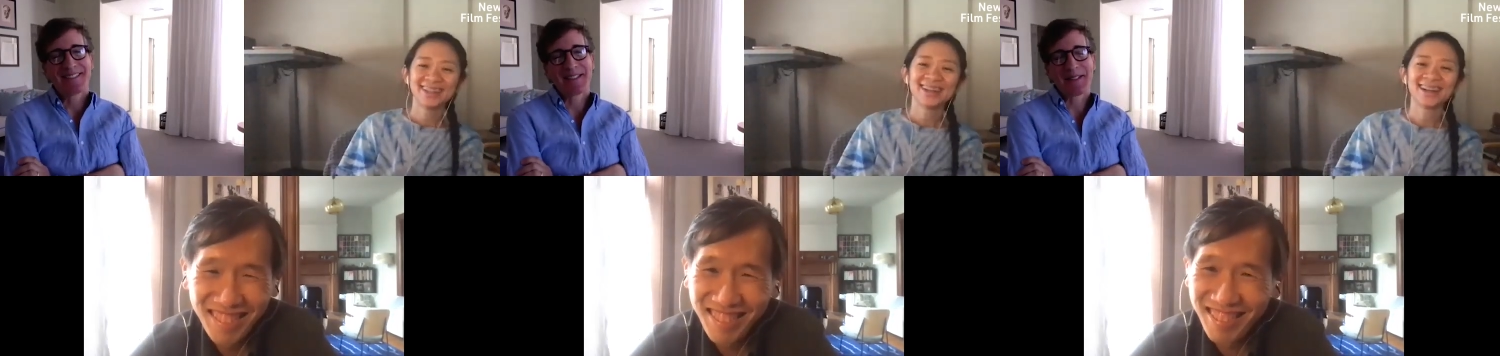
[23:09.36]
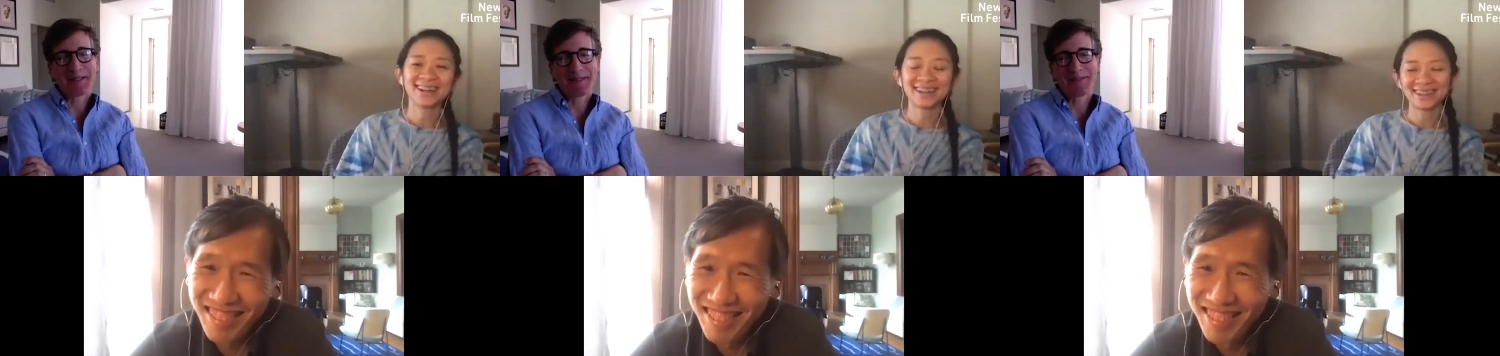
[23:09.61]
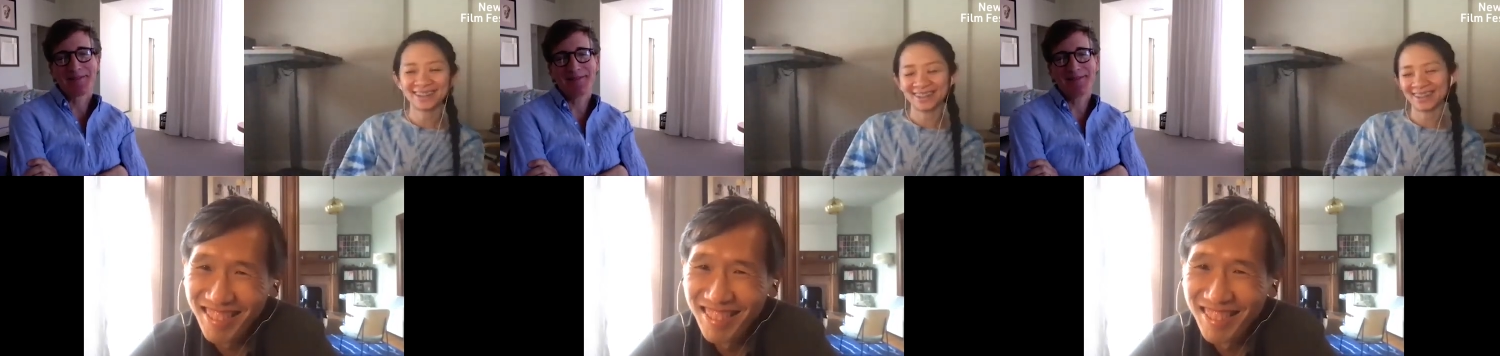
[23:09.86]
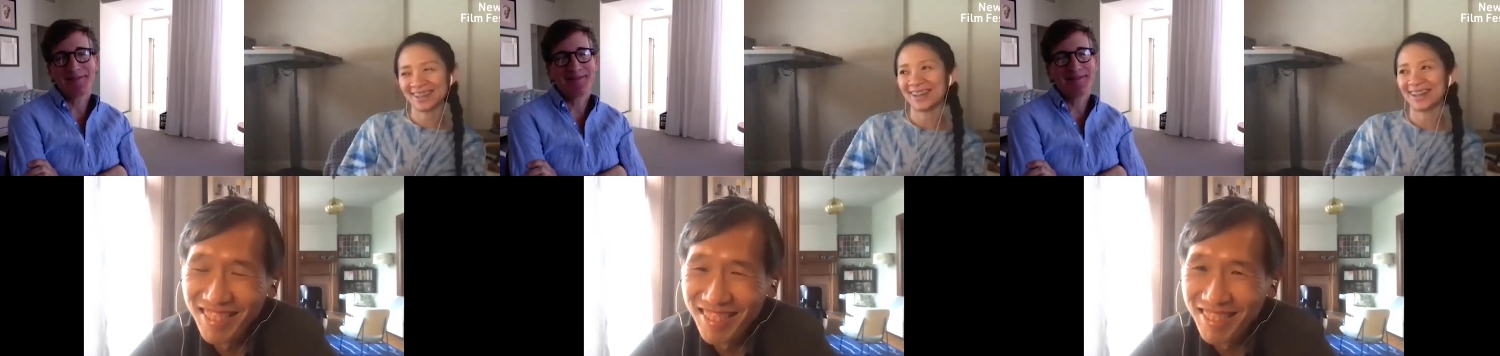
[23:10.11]
Speaker 1: Uh,
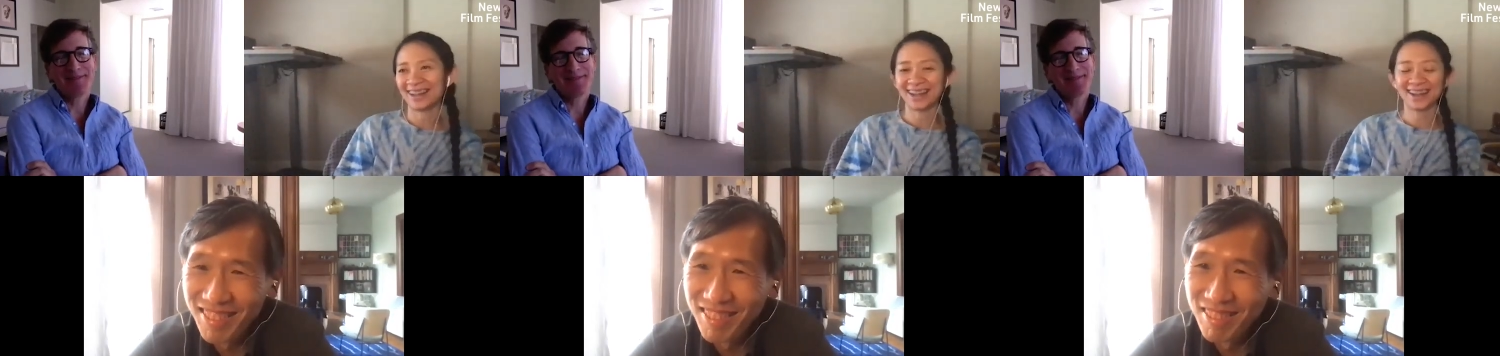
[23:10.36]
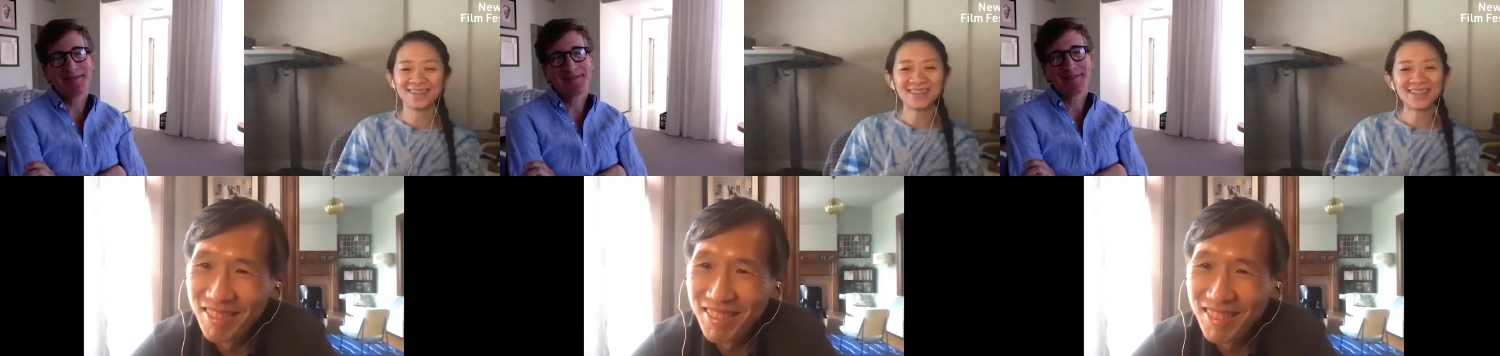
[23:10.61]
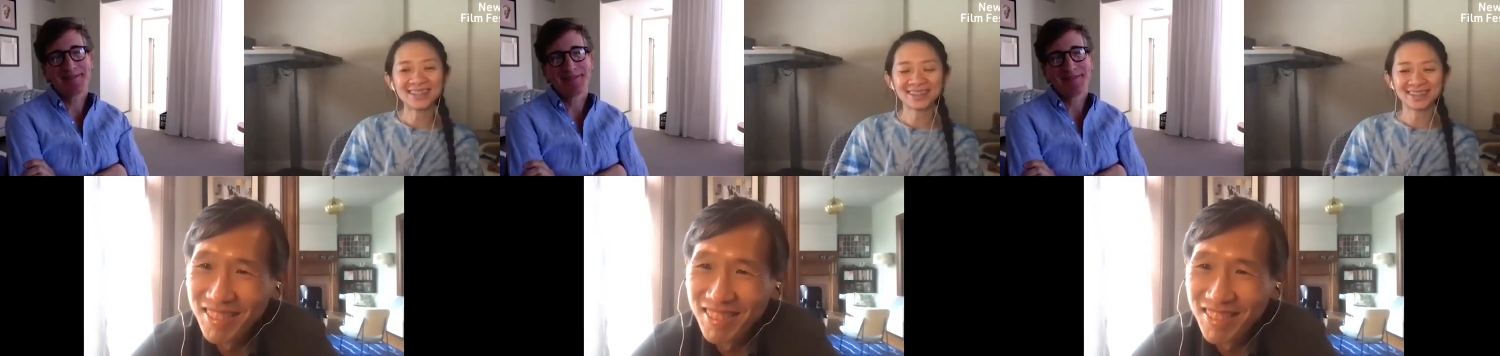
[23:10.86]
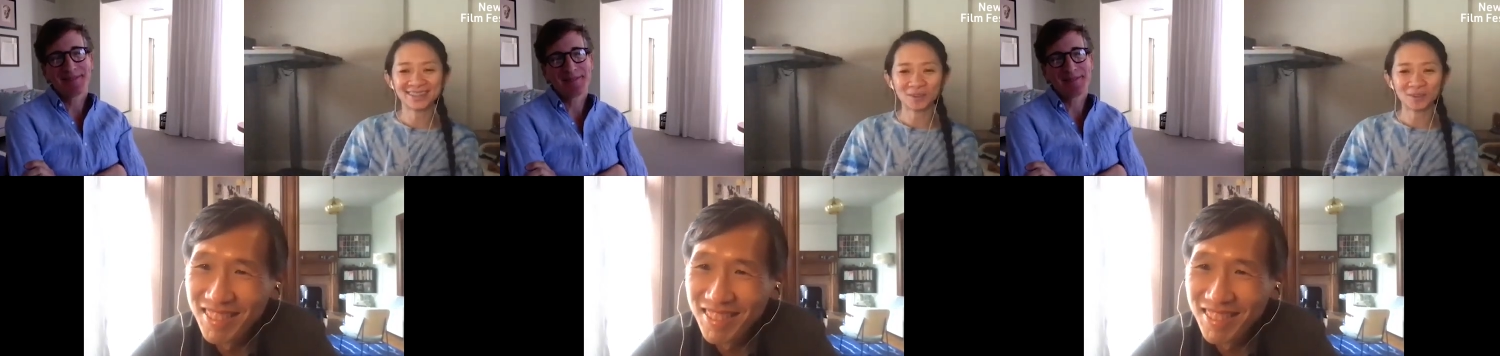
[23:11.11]
I mean,